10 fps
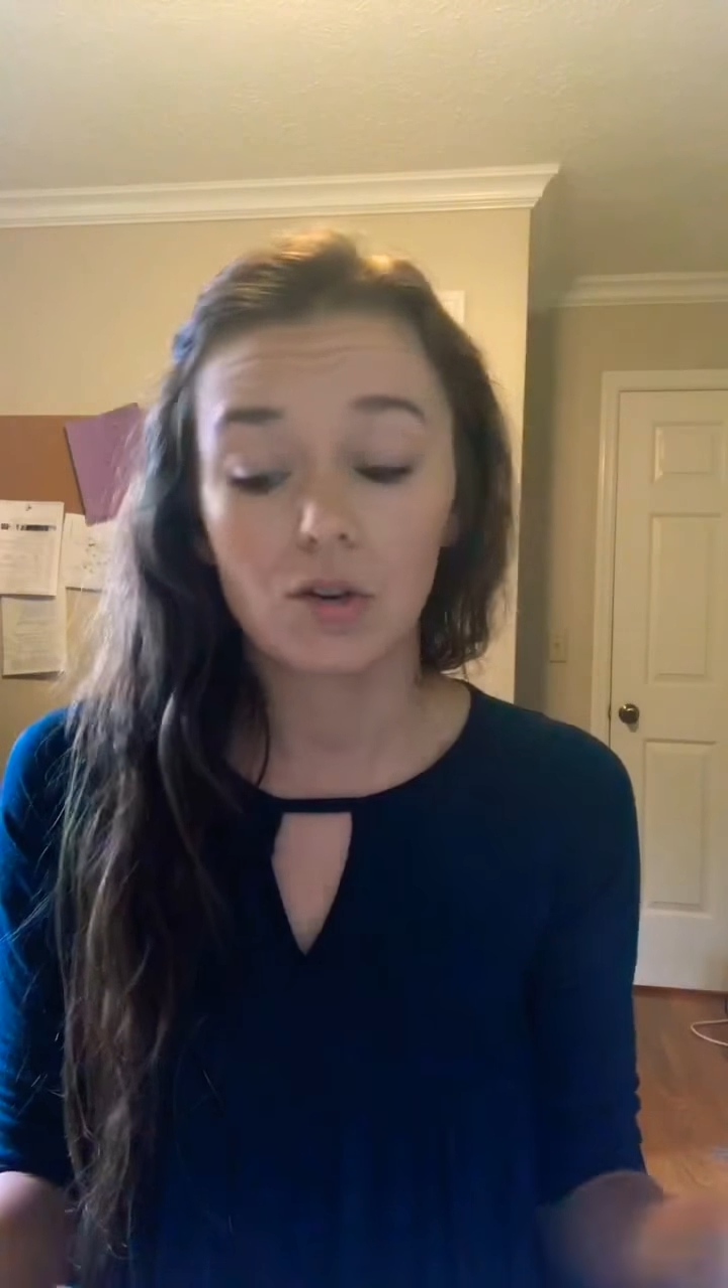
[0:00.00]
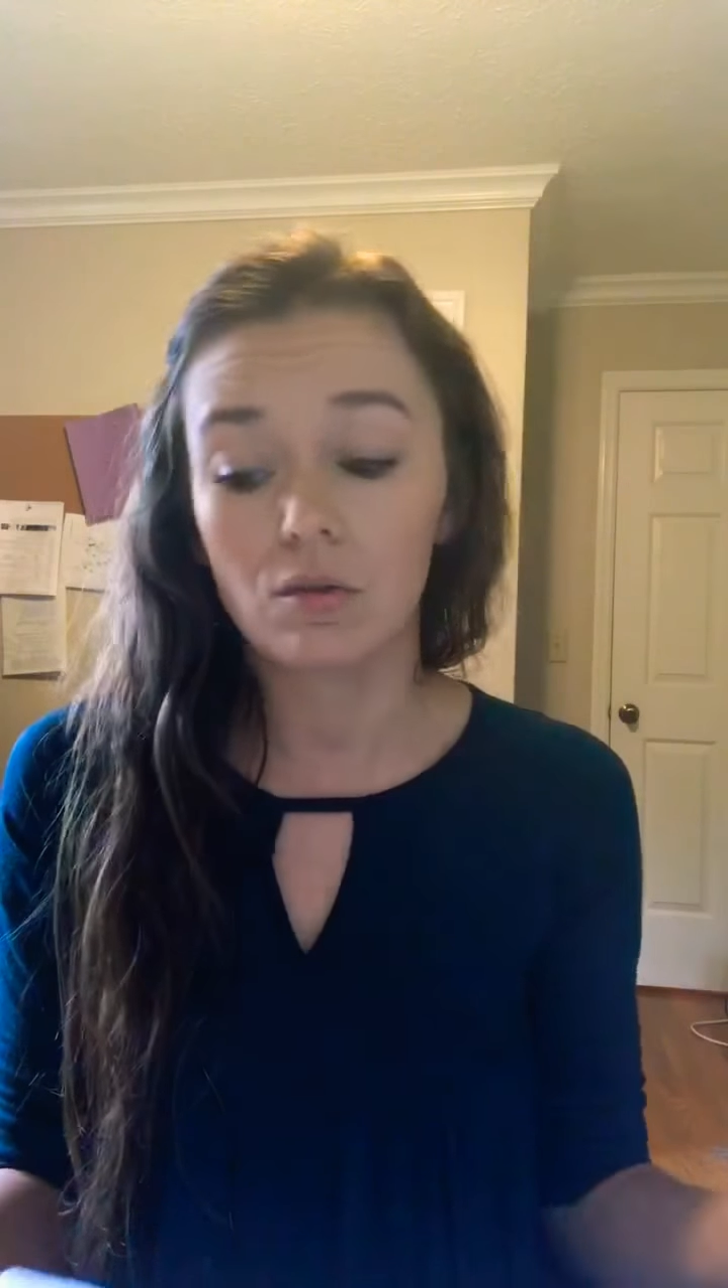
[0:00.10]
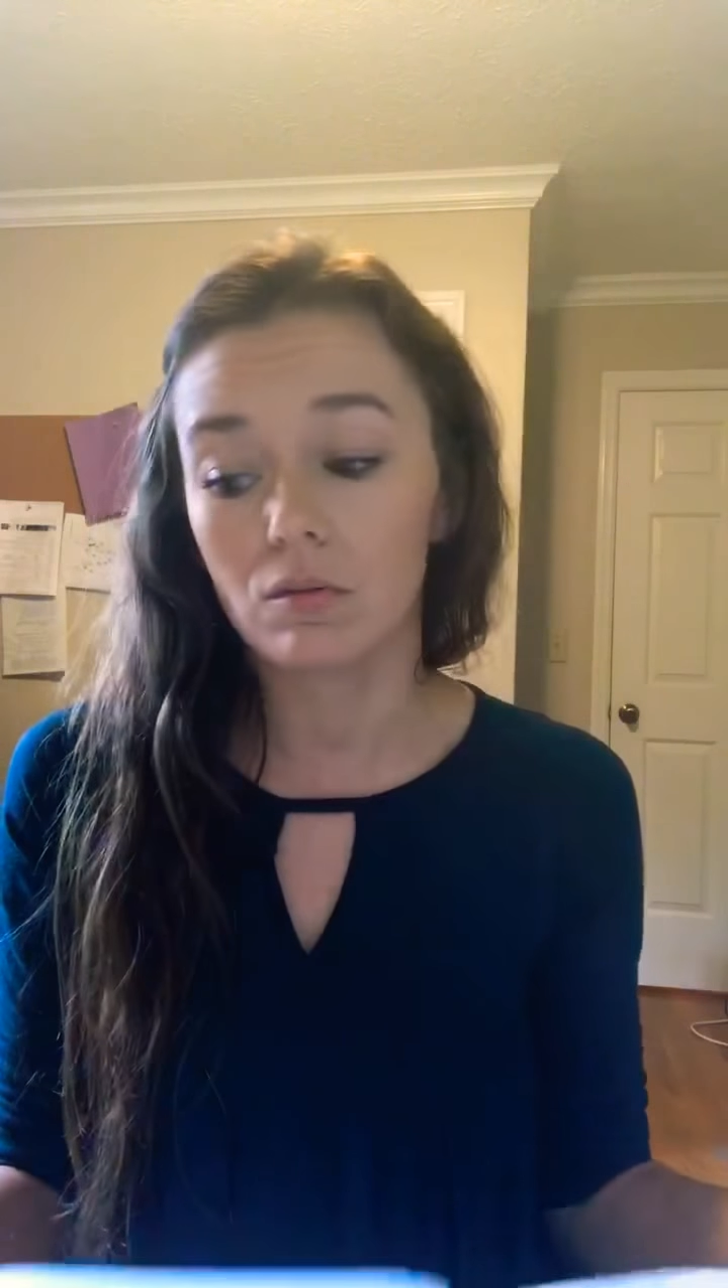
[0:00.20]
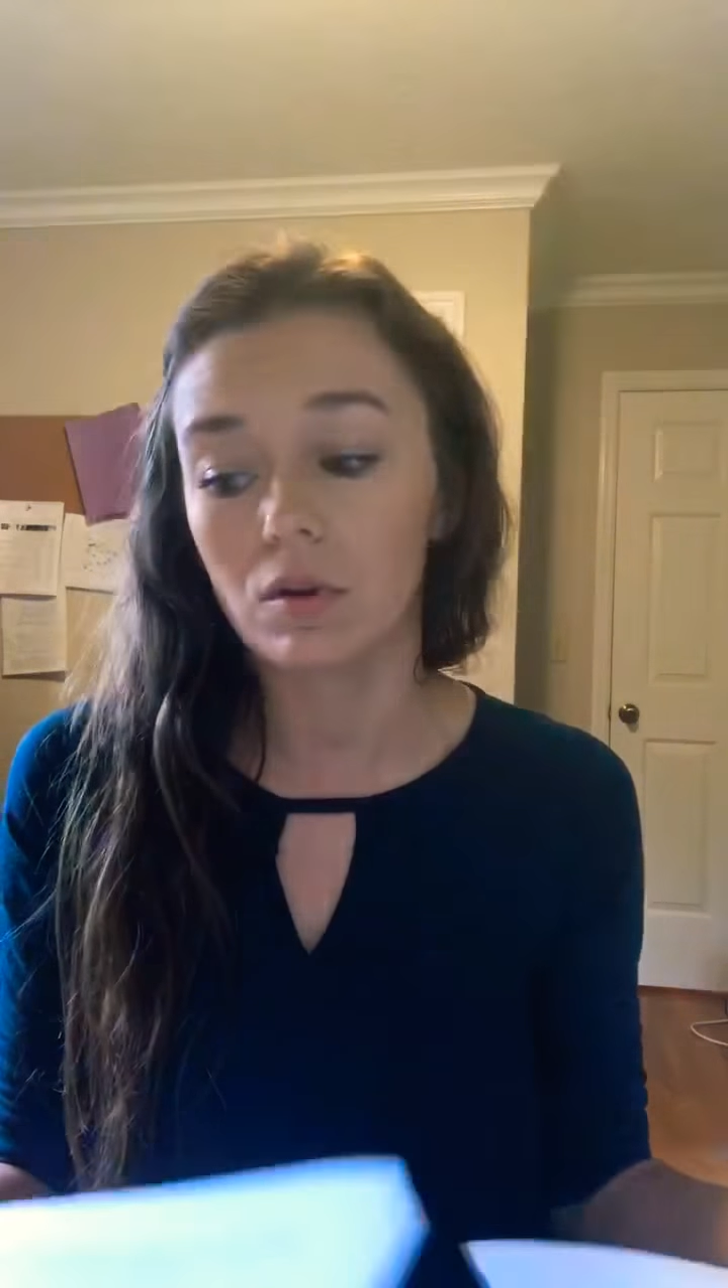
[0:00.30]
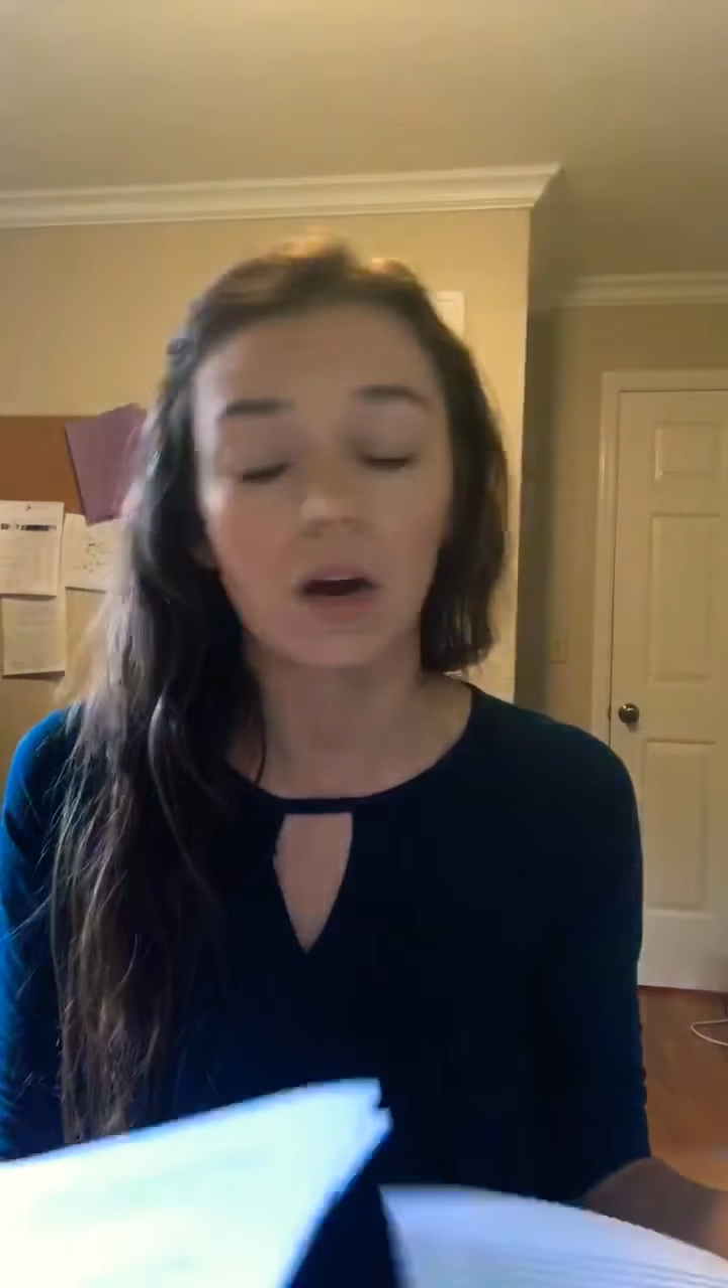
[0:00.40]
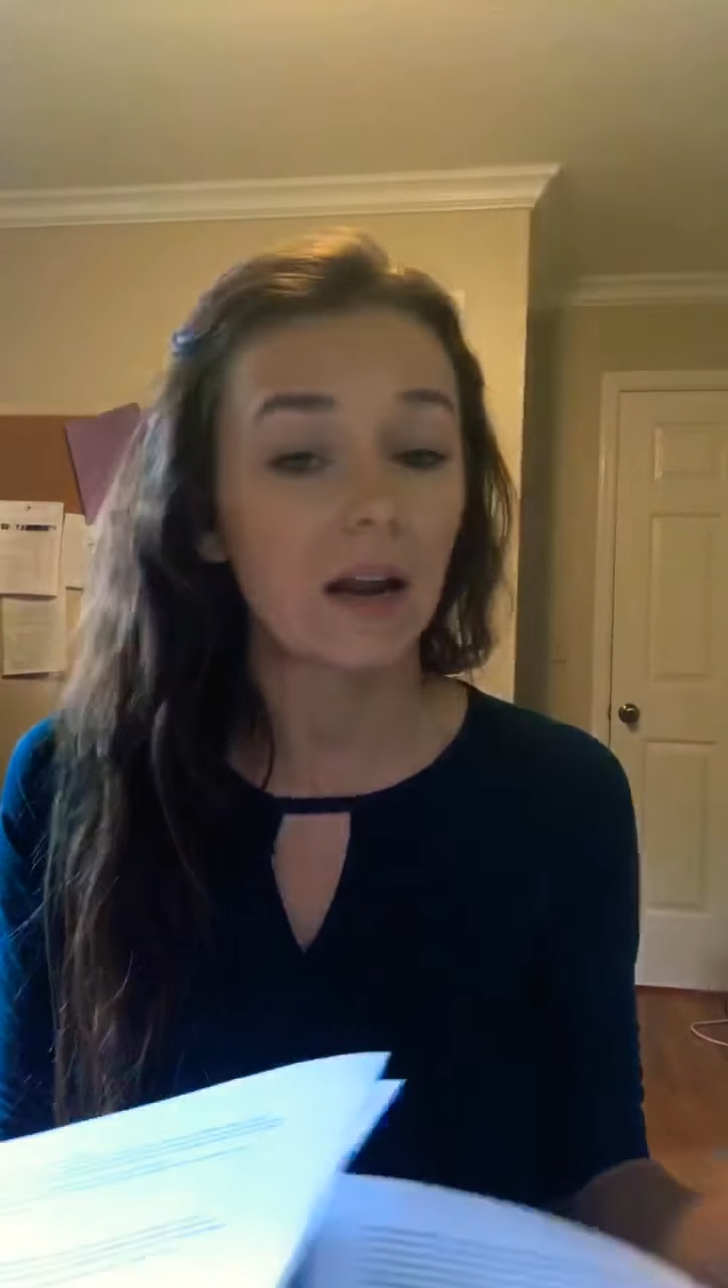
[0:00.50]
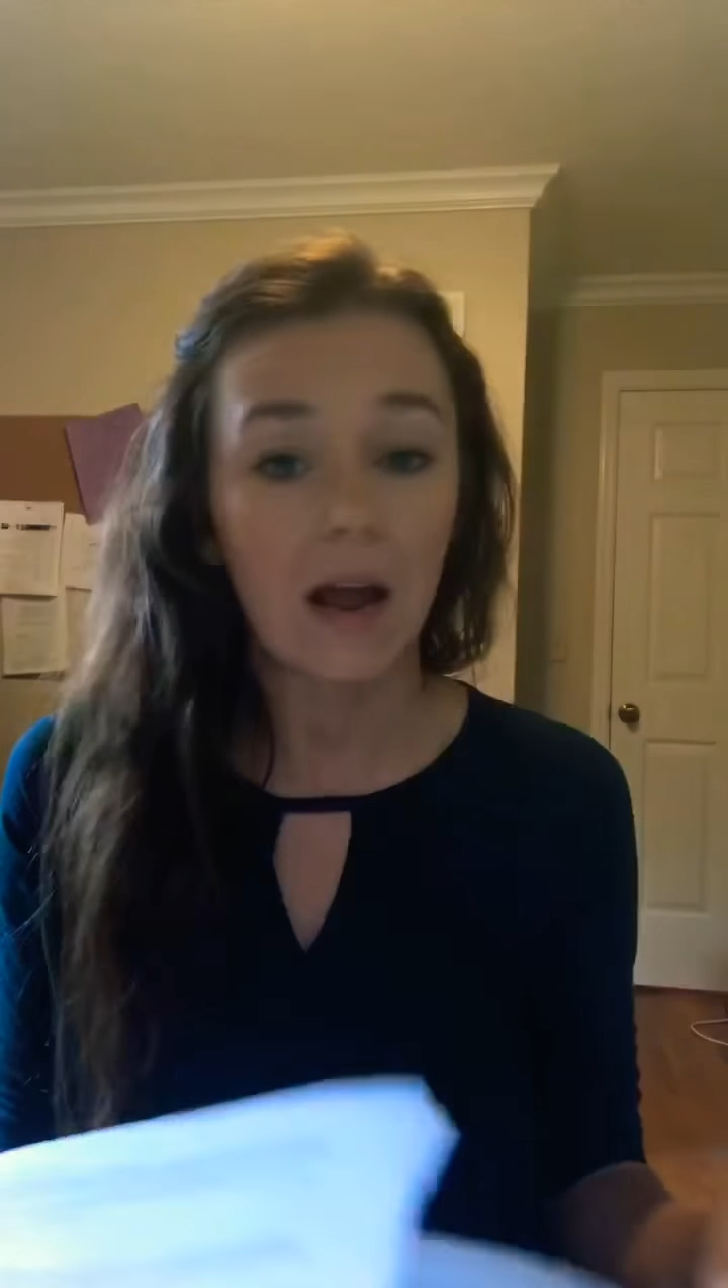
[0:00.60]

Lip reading: You're going to